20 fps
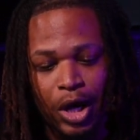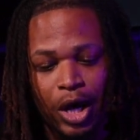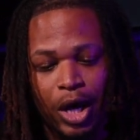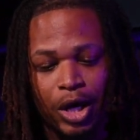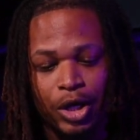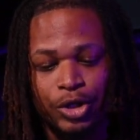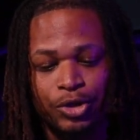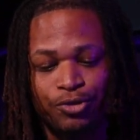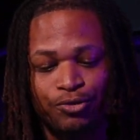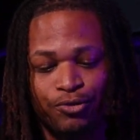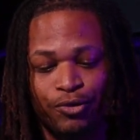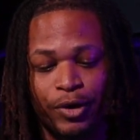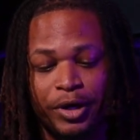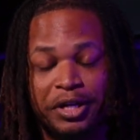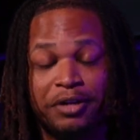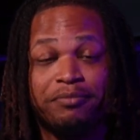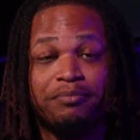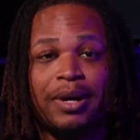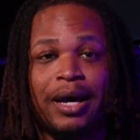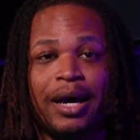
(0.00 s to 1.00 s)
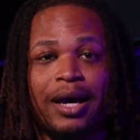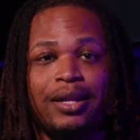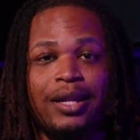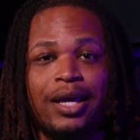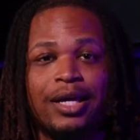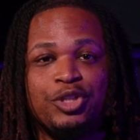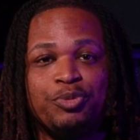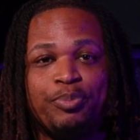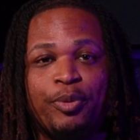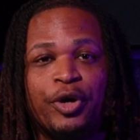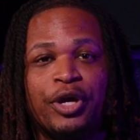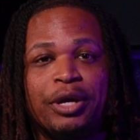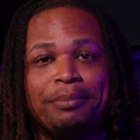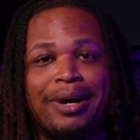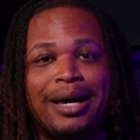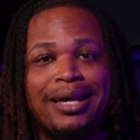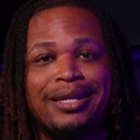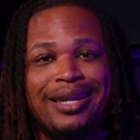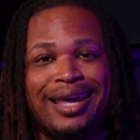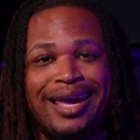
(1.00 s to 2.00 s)
a good friend of mine has spoken
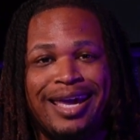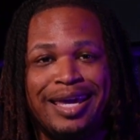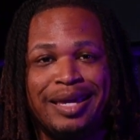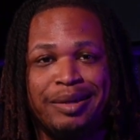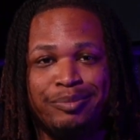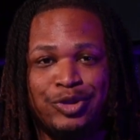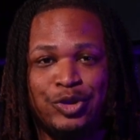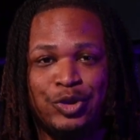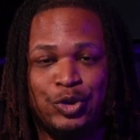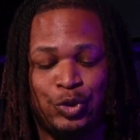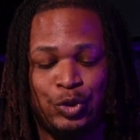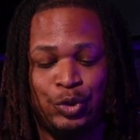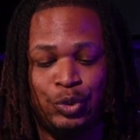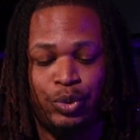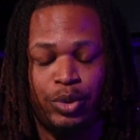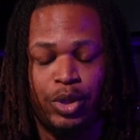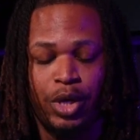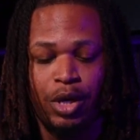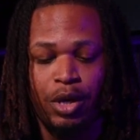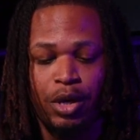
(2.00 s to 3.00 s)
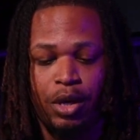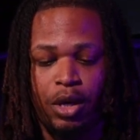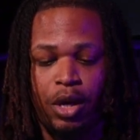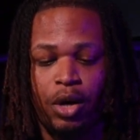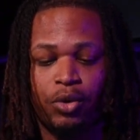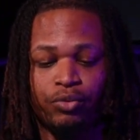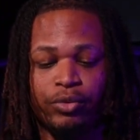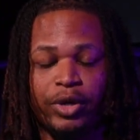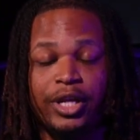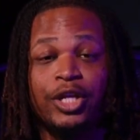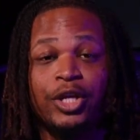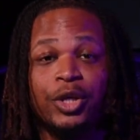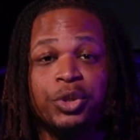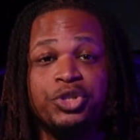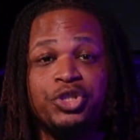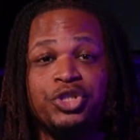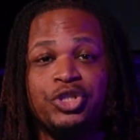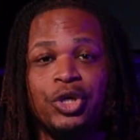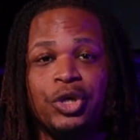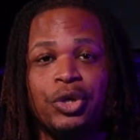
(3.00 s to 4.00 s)
my name to a radio
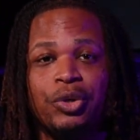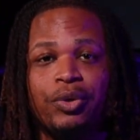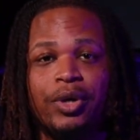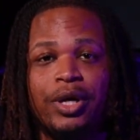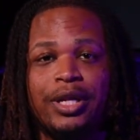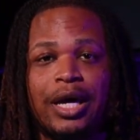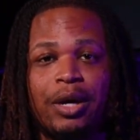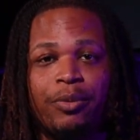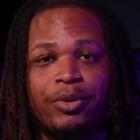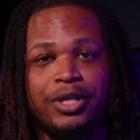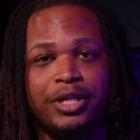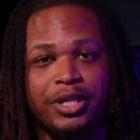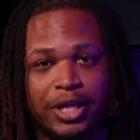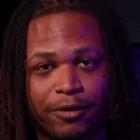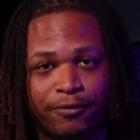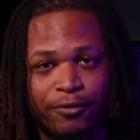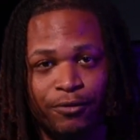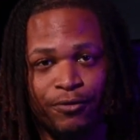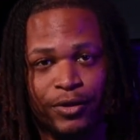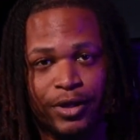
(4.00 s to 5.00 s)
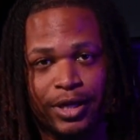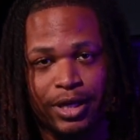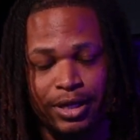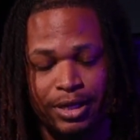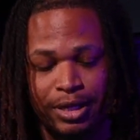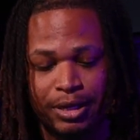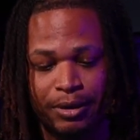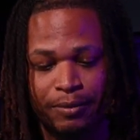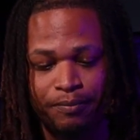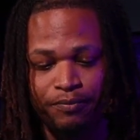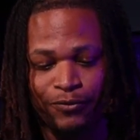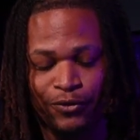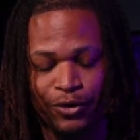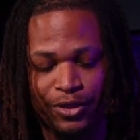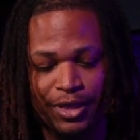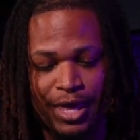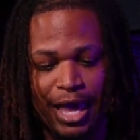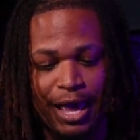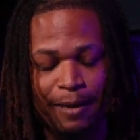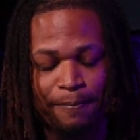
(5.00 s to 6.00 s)
show, and I will never forget him for
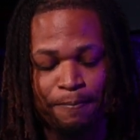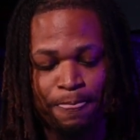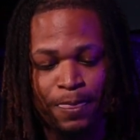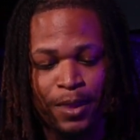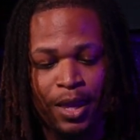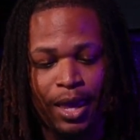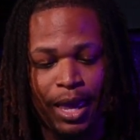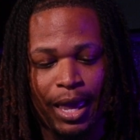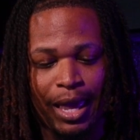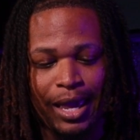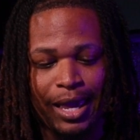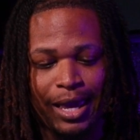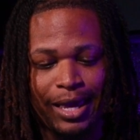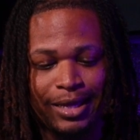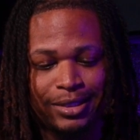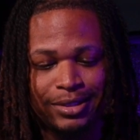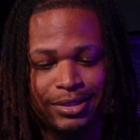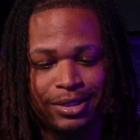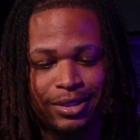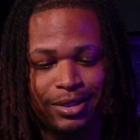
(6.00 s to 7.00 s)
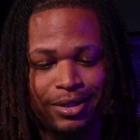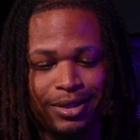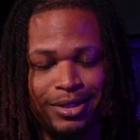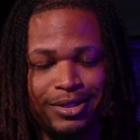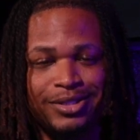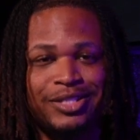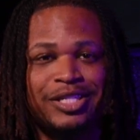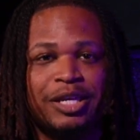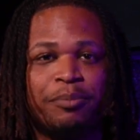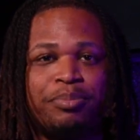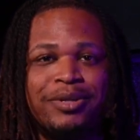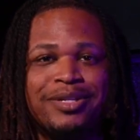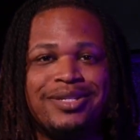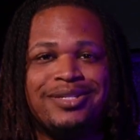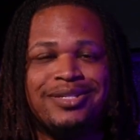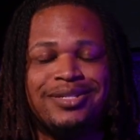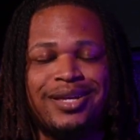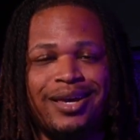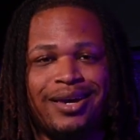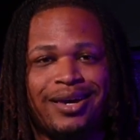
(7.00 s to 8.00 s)
that. And he simply
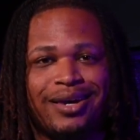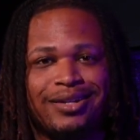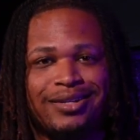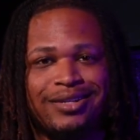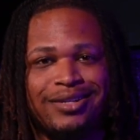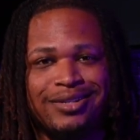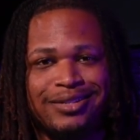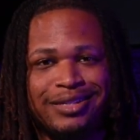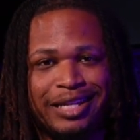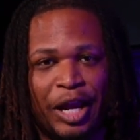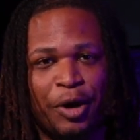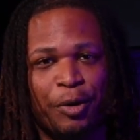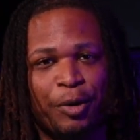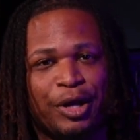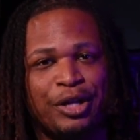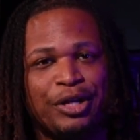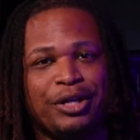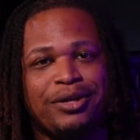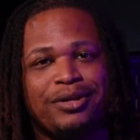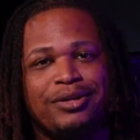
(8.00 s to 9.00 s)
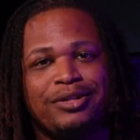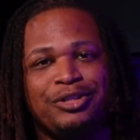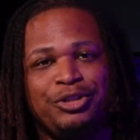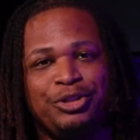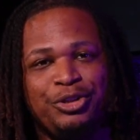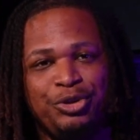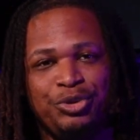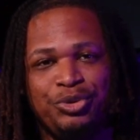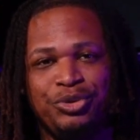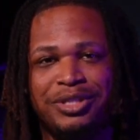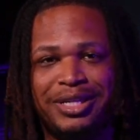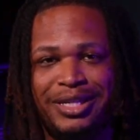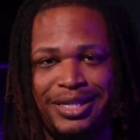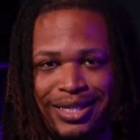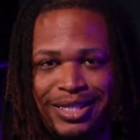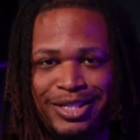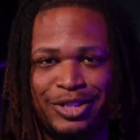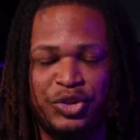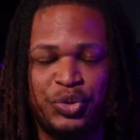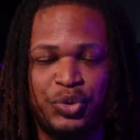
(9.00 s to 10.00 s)
said, Darron, you need
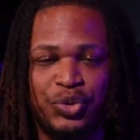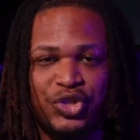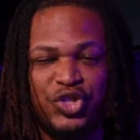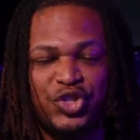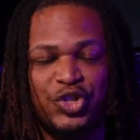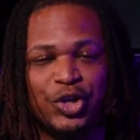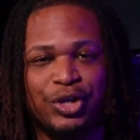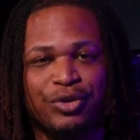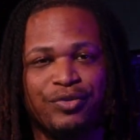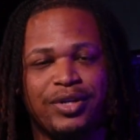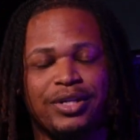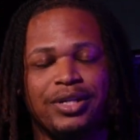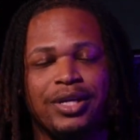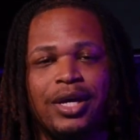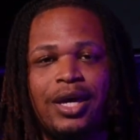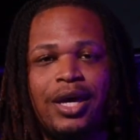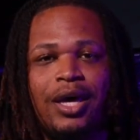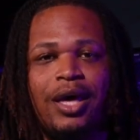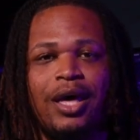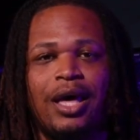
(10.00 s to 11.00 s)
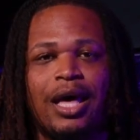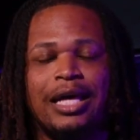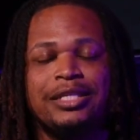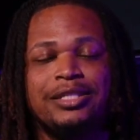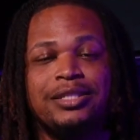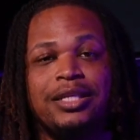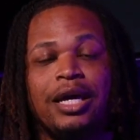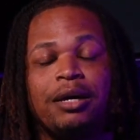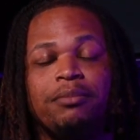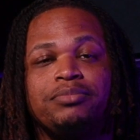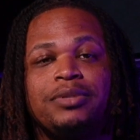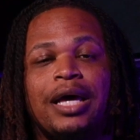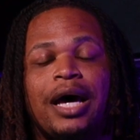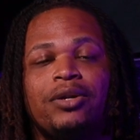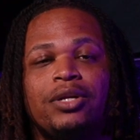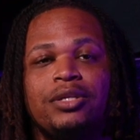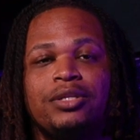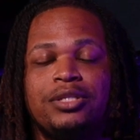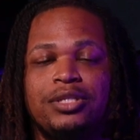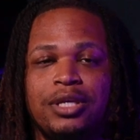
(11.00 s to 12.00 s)
it, you deserve it. I stepped
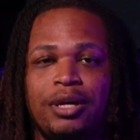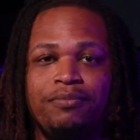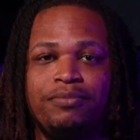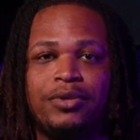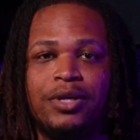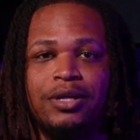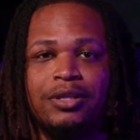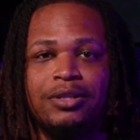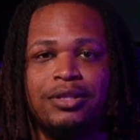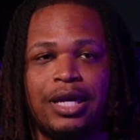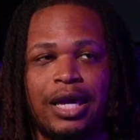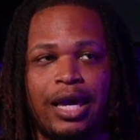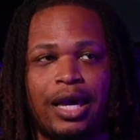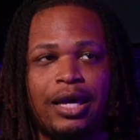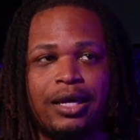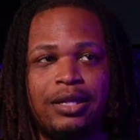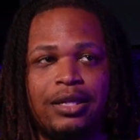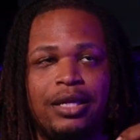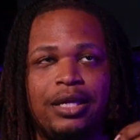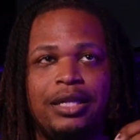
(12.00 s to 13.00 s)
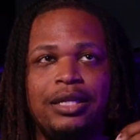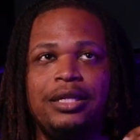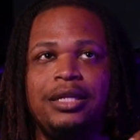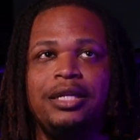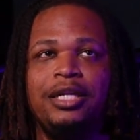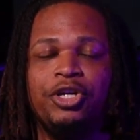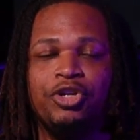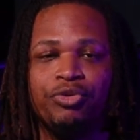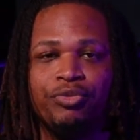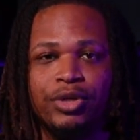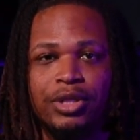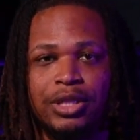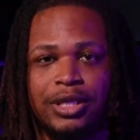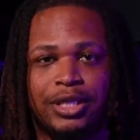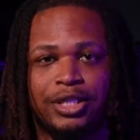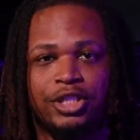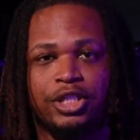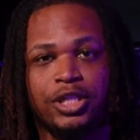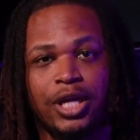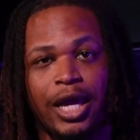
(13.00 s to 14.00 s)
out in something that
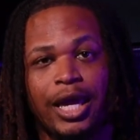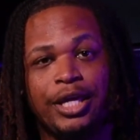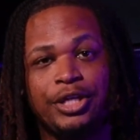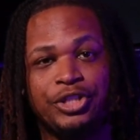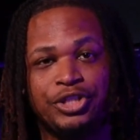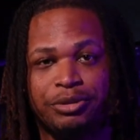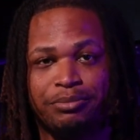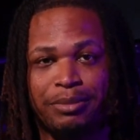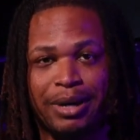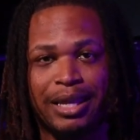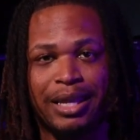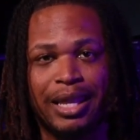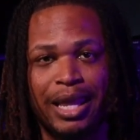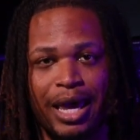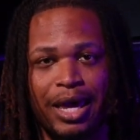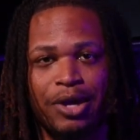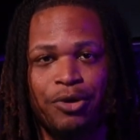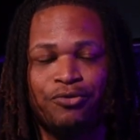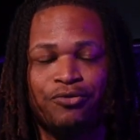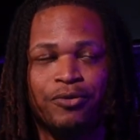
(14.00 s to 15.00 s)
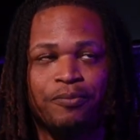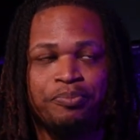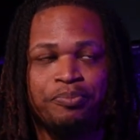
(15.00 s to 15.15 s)
literally changed my life.